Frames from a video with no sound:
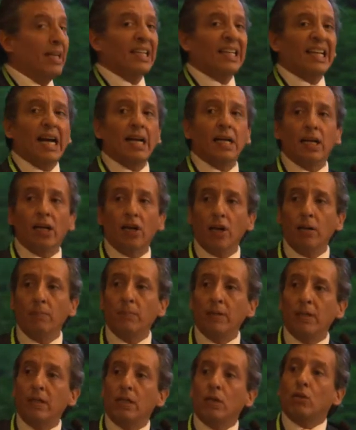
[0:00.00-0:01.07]
can help
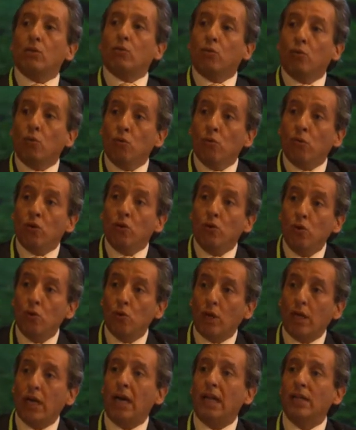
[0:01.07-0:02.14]
to
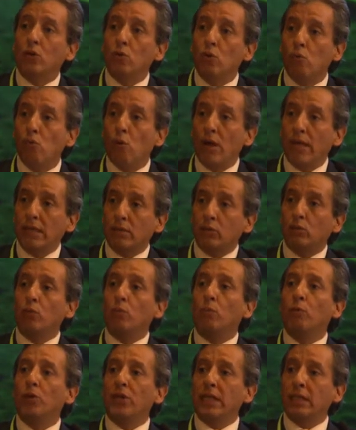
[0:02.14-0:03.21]
look at new ways to
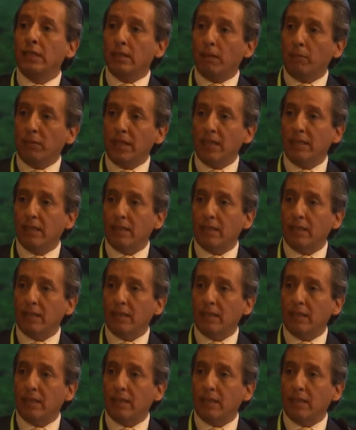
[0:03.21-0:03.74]
bring the business